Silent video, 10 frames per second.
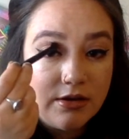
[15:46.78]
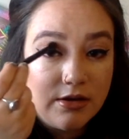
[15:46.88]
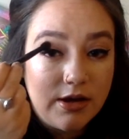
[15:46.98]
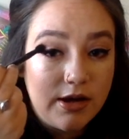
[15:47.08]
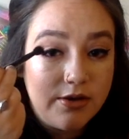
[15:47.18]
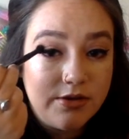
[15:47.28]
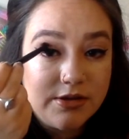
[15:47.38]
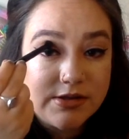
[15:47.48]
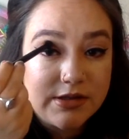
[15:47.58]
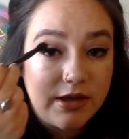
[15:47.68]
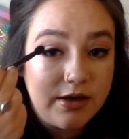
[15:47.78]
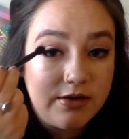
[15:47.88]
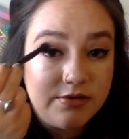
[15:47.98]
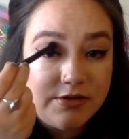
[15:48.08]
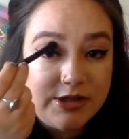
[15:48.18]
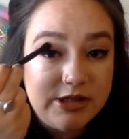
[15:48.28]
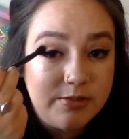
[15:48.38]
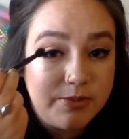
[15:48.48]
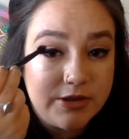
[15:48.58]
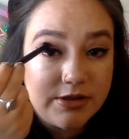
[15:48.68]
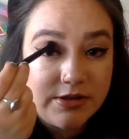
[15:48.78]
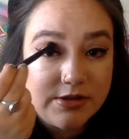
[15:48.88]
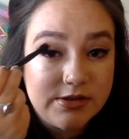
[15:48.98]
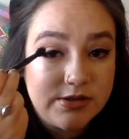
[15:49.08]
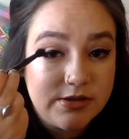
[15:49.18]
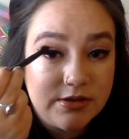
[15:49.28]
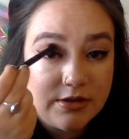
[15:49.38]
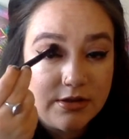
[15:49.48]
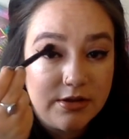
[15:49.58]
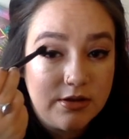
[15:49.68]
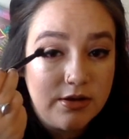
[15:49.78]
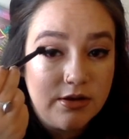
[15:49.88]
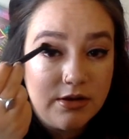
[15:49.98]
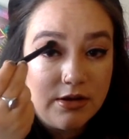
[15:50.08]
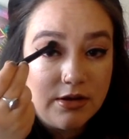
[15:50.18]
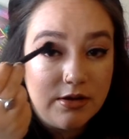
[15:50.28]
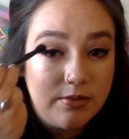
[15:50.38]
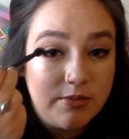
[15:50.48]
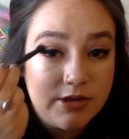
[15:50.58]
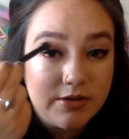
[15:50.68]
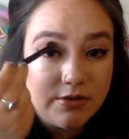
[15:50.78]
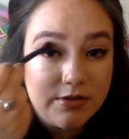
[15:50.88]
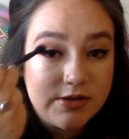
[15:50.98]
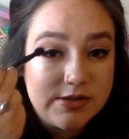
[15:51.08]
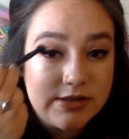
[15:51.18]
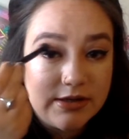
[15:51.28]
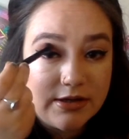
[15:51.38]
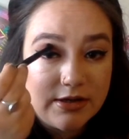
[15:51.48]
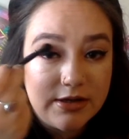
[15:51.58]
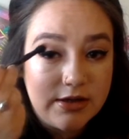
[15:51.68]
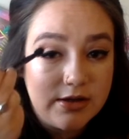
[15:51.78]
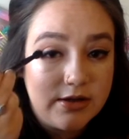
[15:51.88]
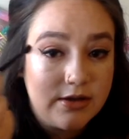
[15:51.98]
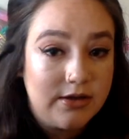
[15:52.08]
how this kind of deepens my crease area.